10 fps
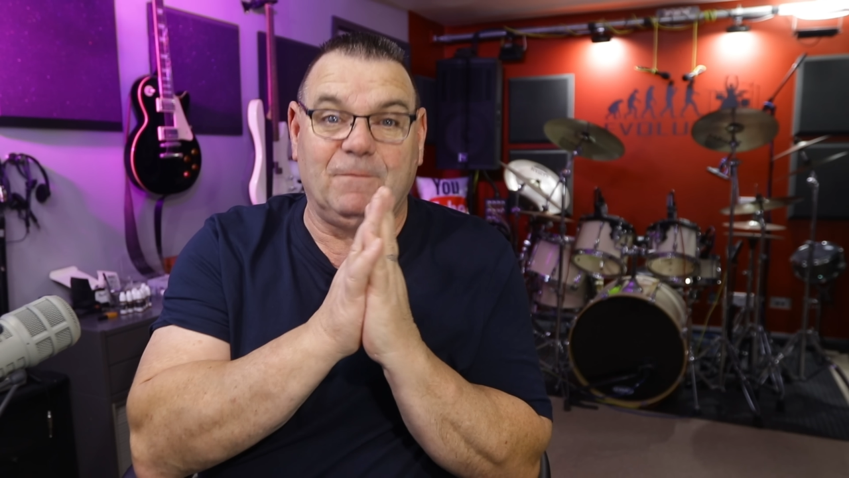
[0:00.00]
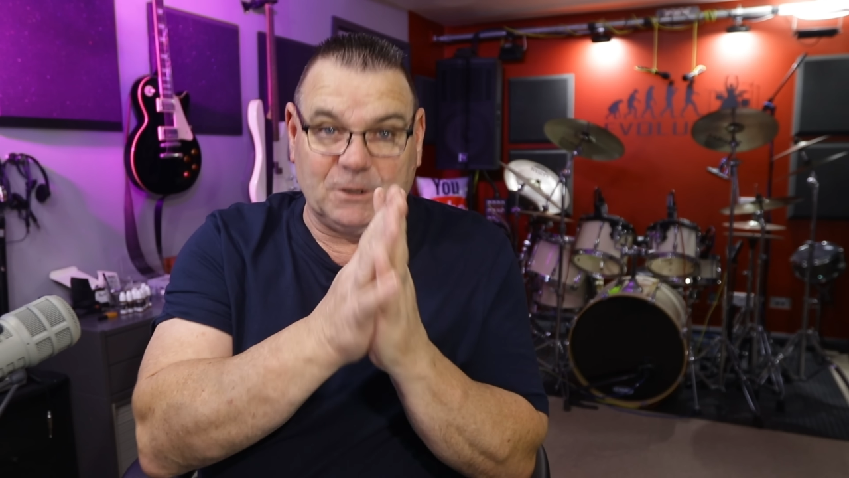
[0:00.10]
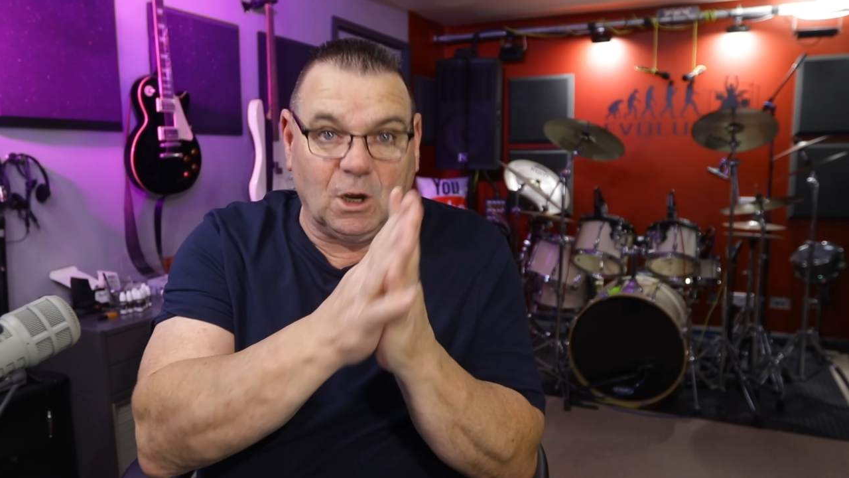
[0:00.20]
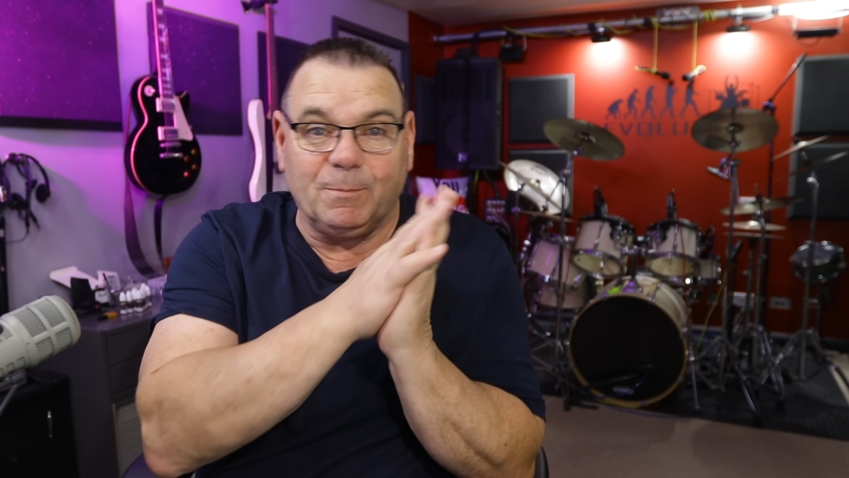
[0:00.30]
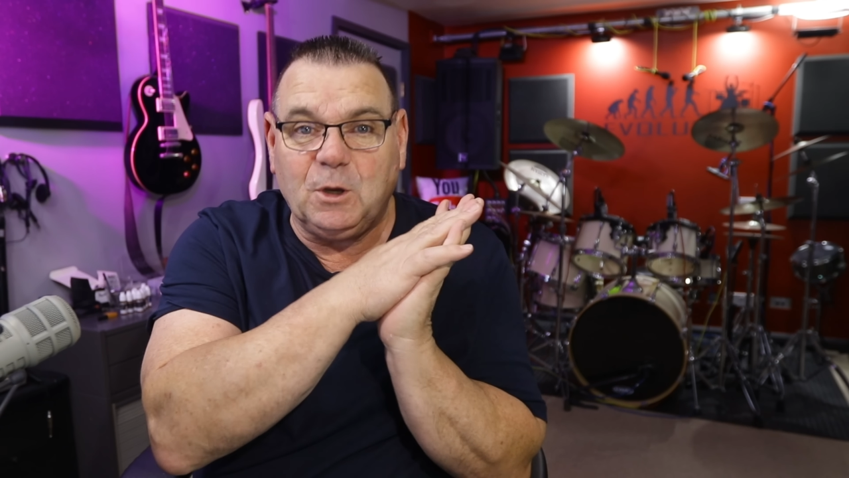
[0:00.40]
every
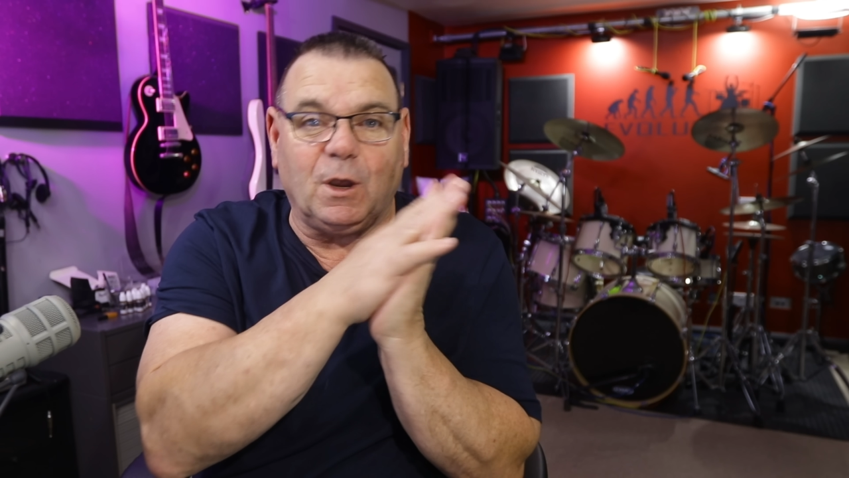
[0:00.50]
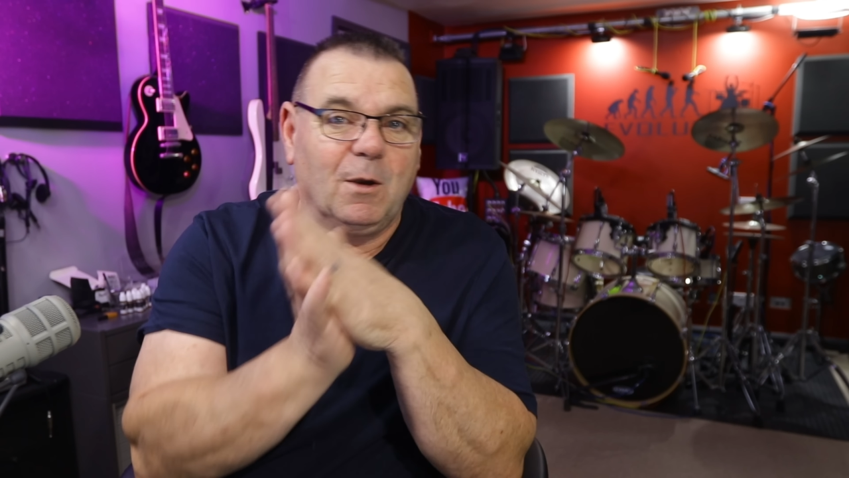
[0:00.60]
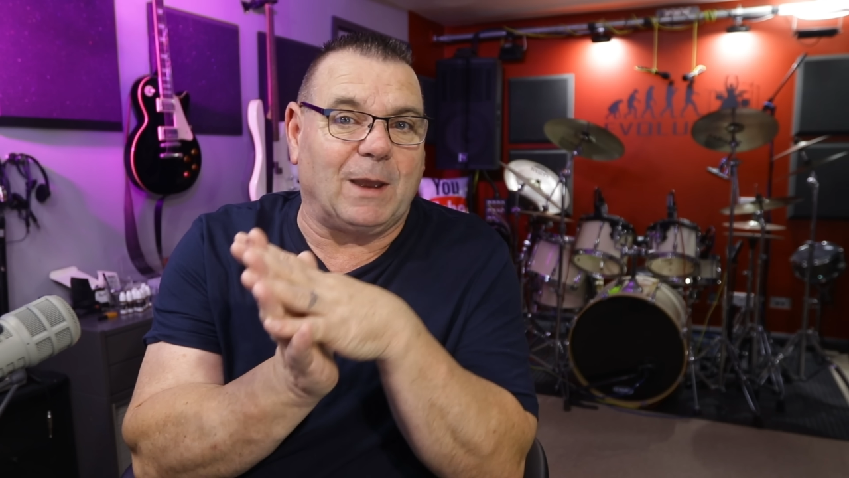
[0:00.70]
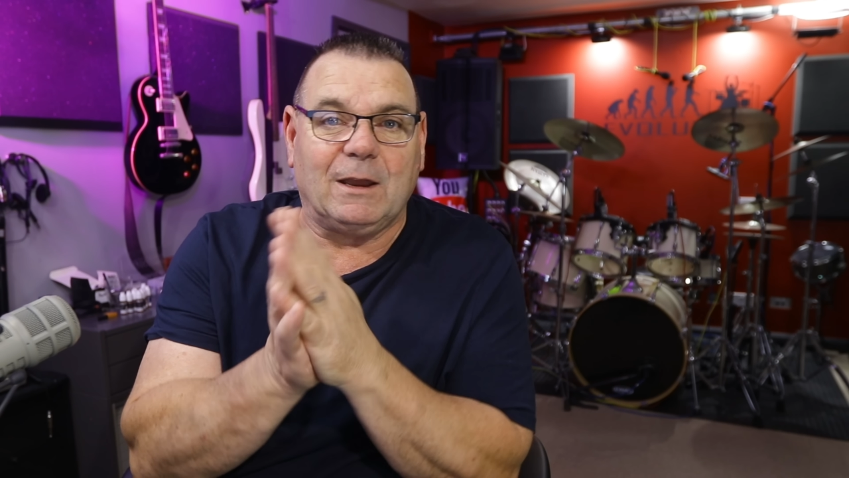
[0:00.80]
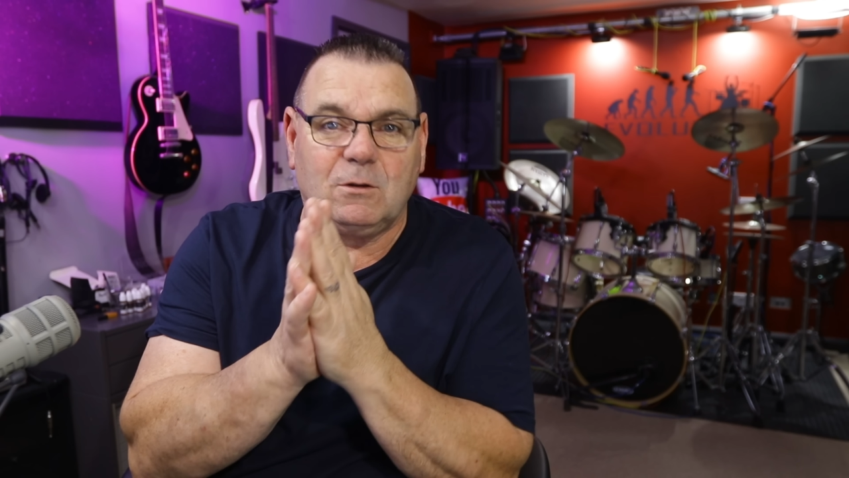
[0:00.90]
time you
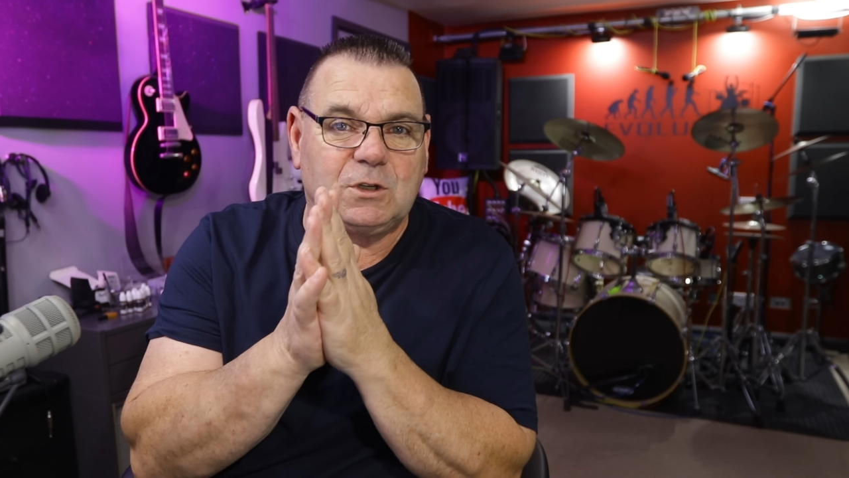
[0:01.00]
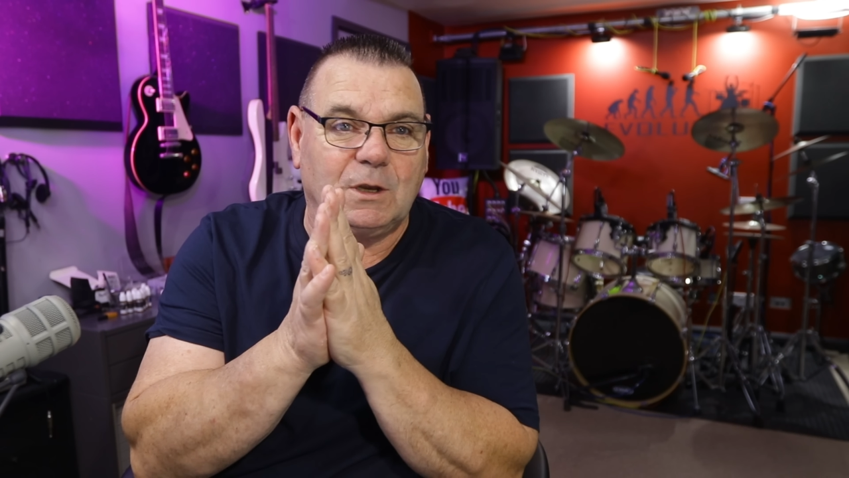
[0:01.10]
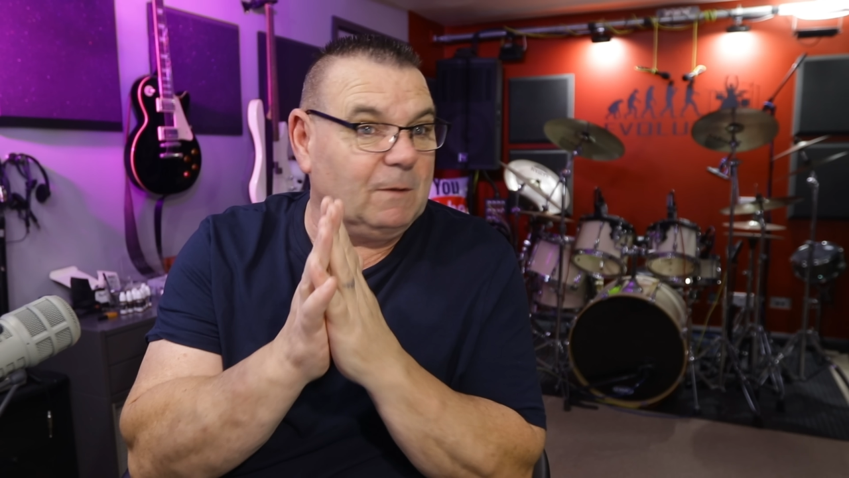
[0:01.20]
go out,